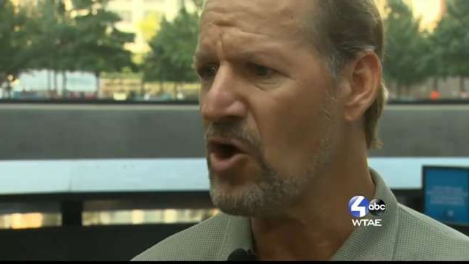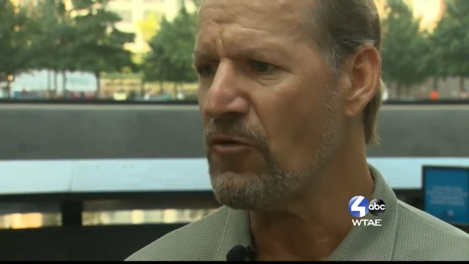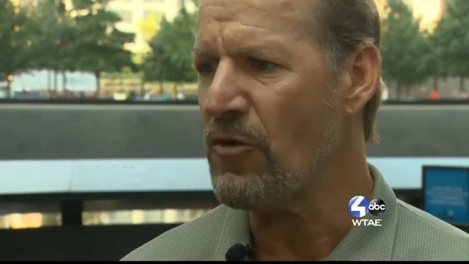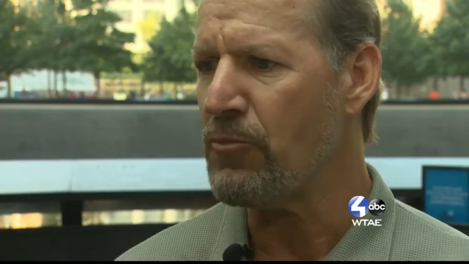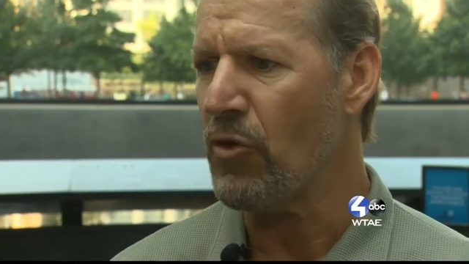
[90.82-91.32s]

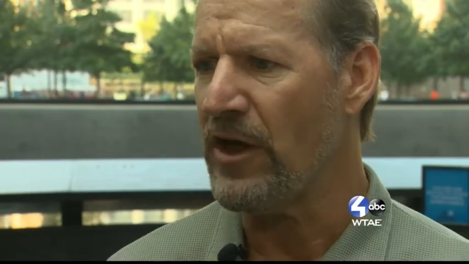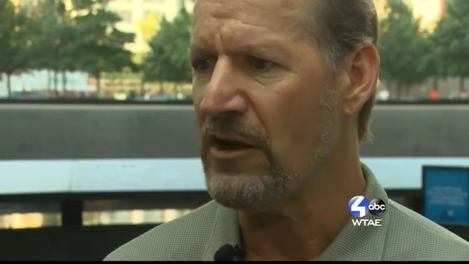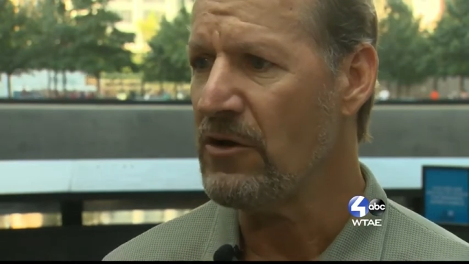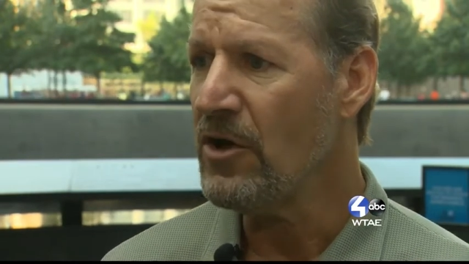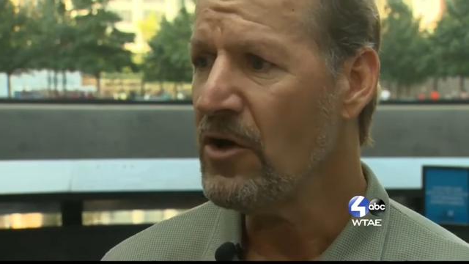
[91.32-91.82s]
over a
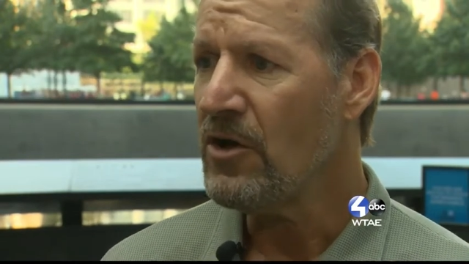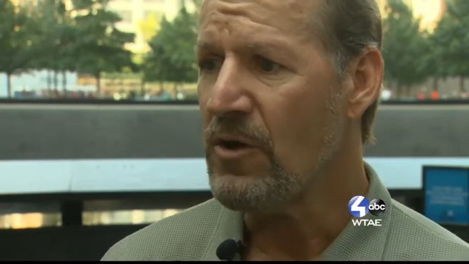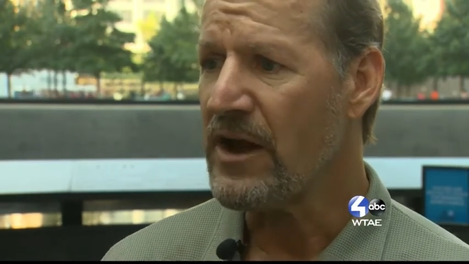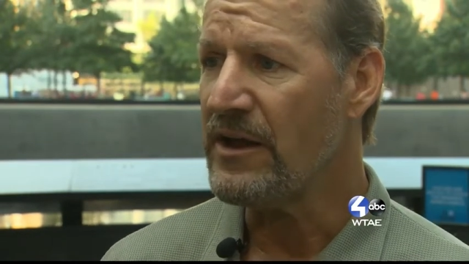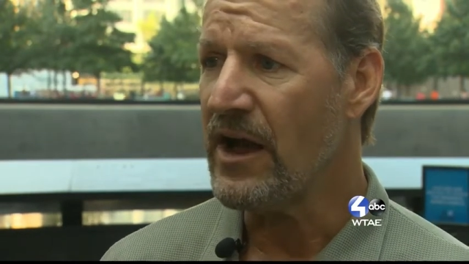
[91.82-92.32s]
plane,
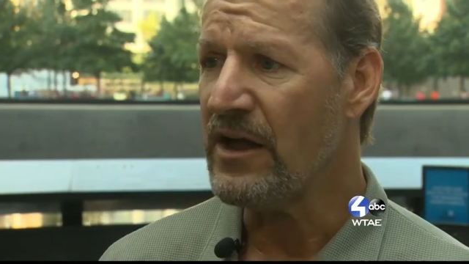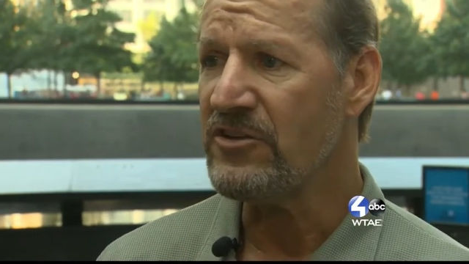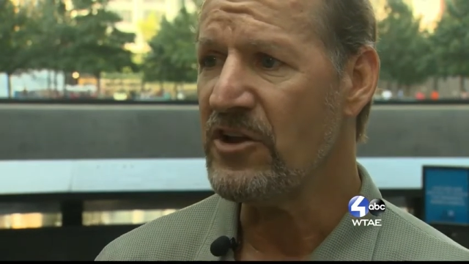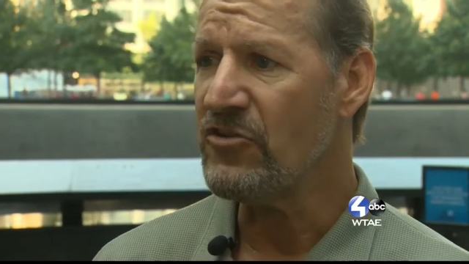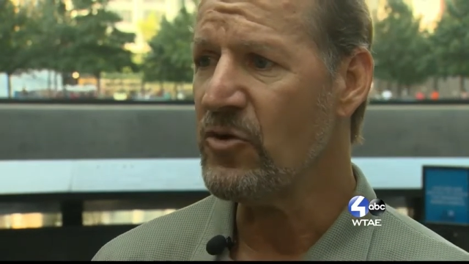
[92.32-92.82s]

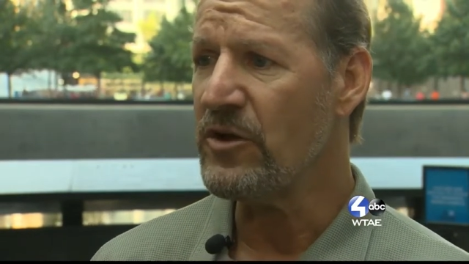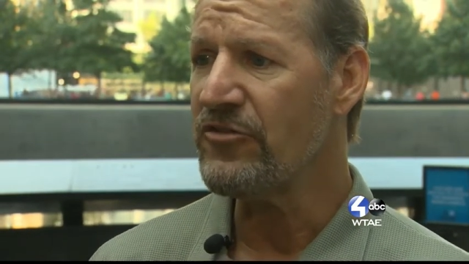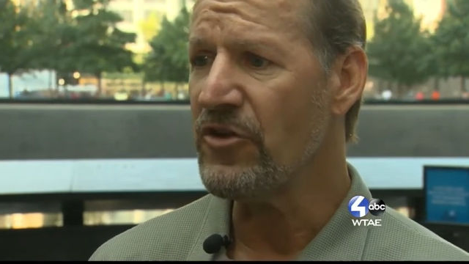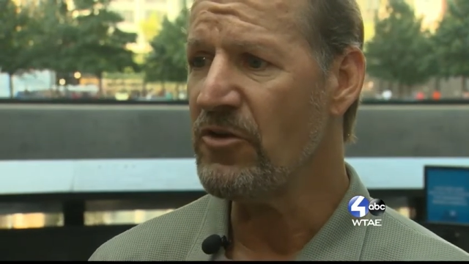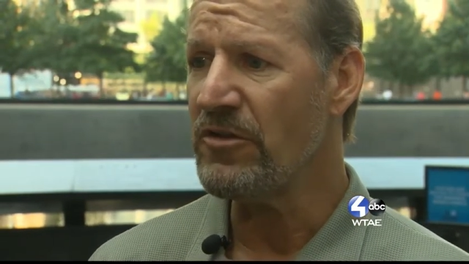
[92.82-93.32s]
recognizing in doing
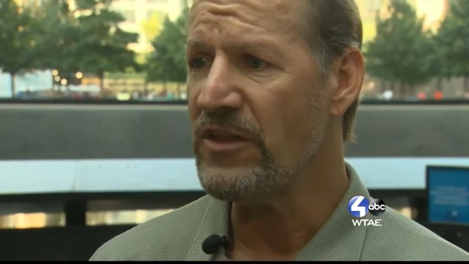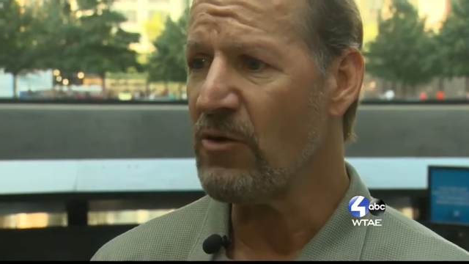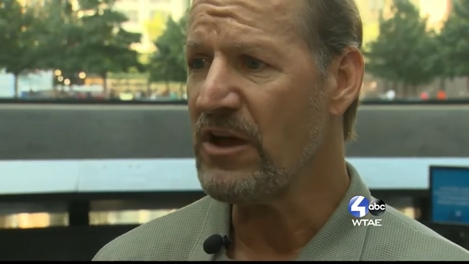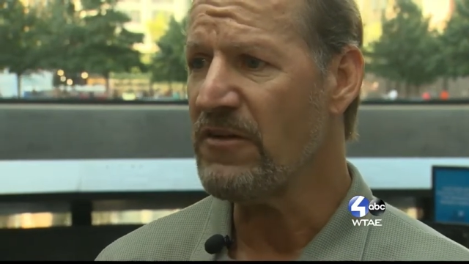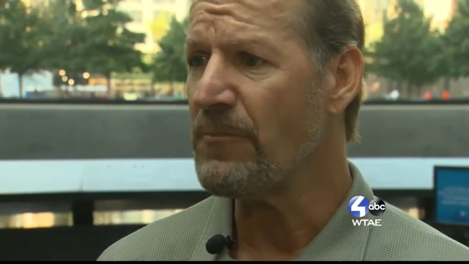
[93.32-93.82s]
so that they
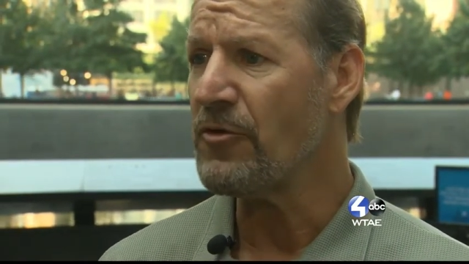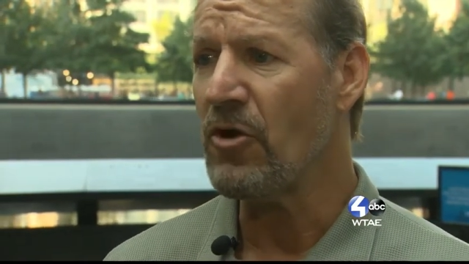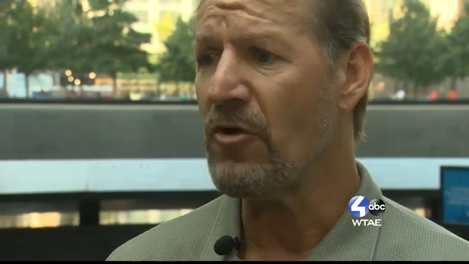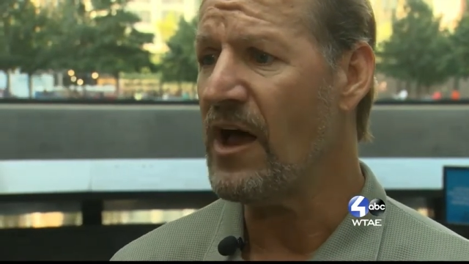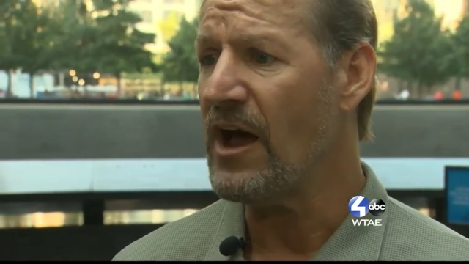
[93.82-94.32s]
were giving up their
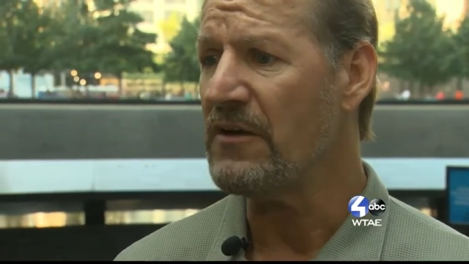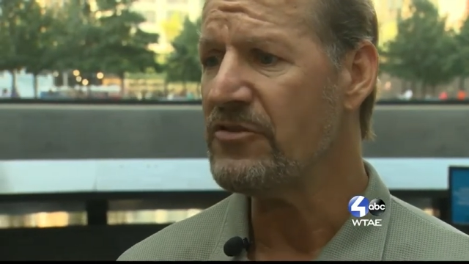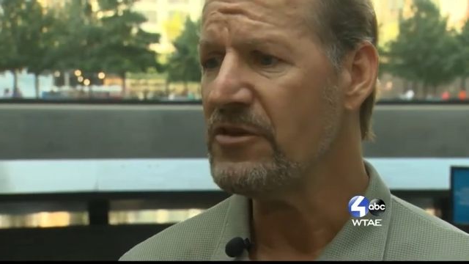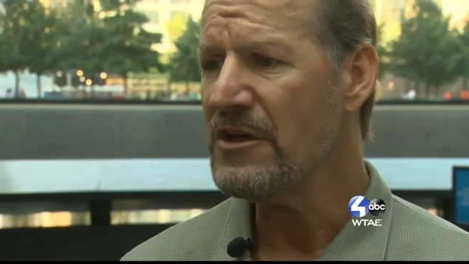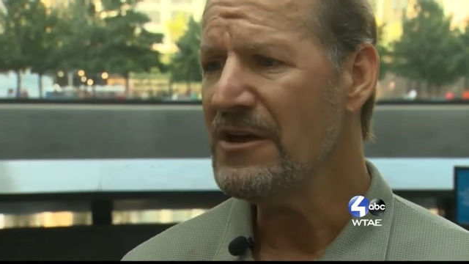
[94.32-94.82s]
own
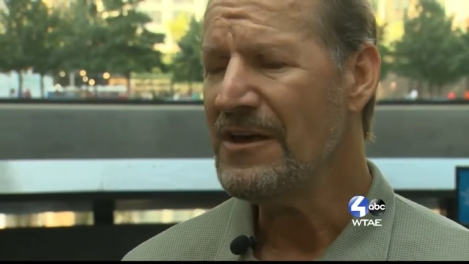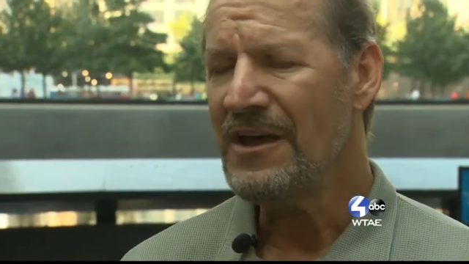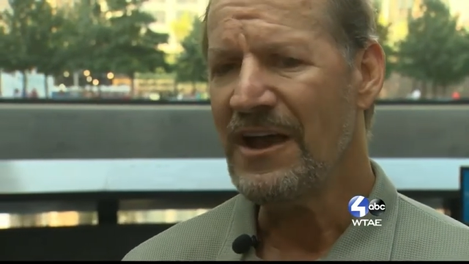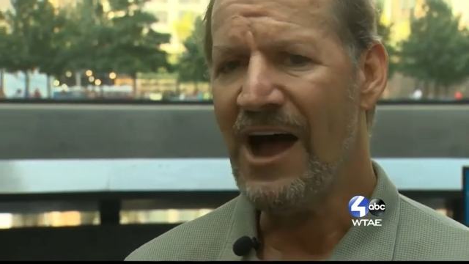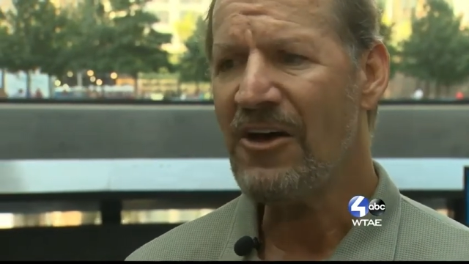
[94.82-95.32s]
lives.
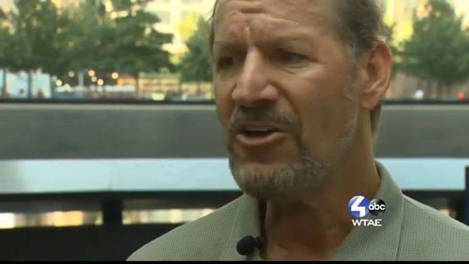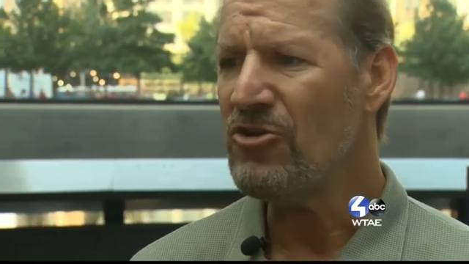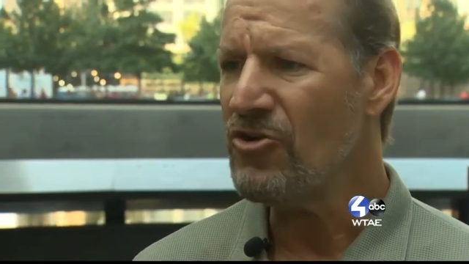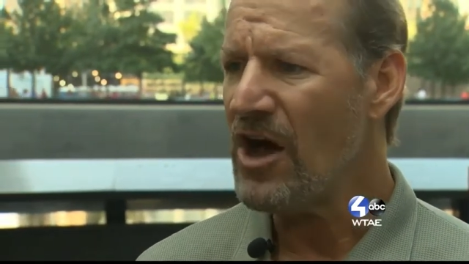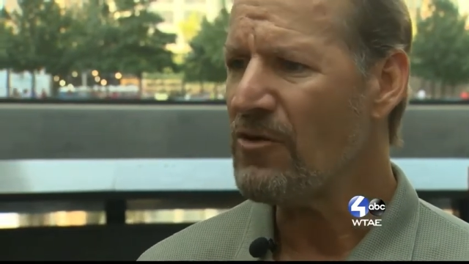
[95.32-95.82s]
And how can
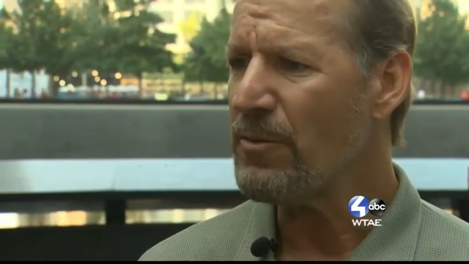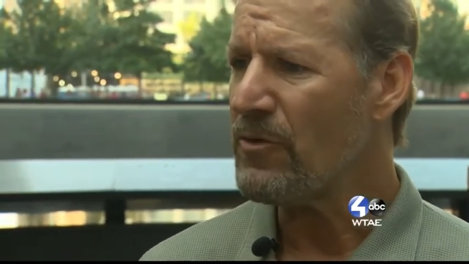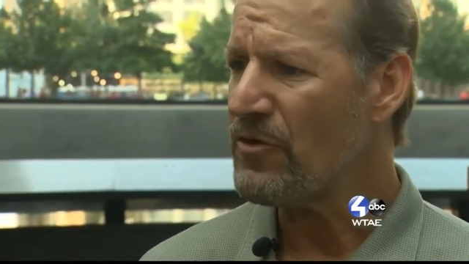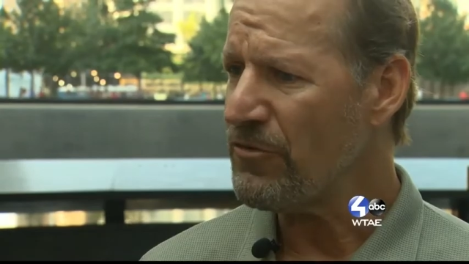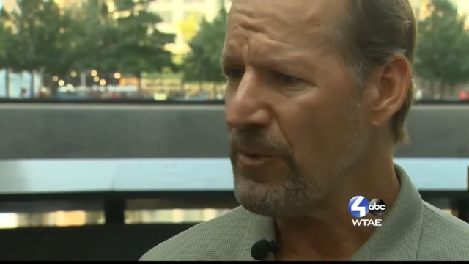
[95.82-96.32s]
you not but
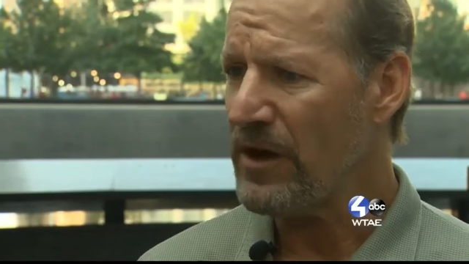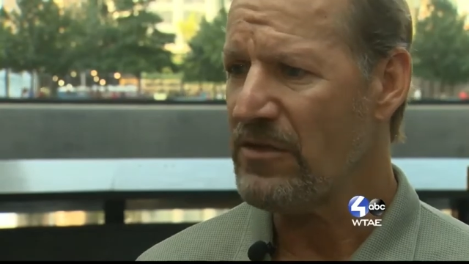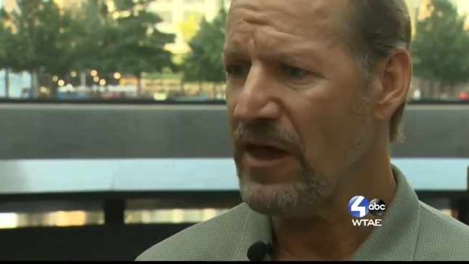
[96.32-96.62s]
respect